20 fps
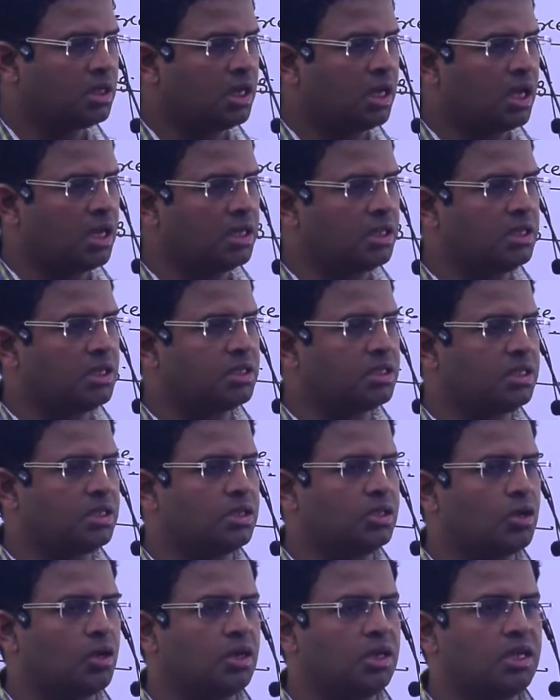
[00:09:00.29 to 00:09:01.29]
And this is
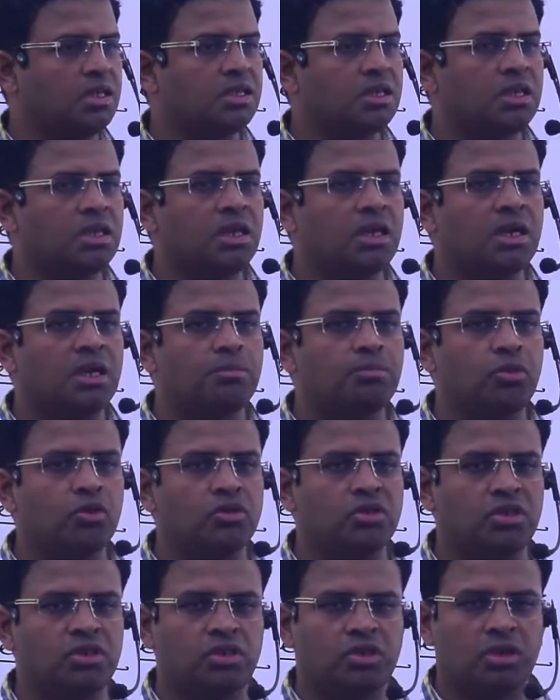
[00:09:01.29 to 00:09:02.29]
known as a
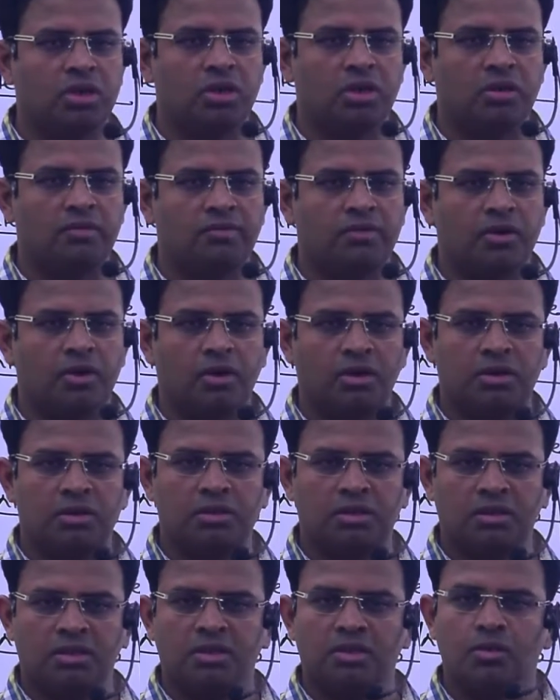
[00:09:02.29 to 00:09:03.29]
decomposition of rock.
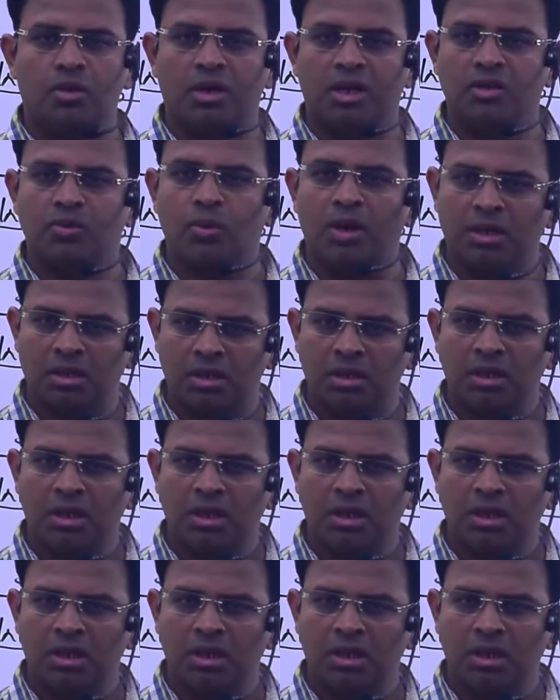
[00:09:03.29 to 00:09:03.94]
This is known as what?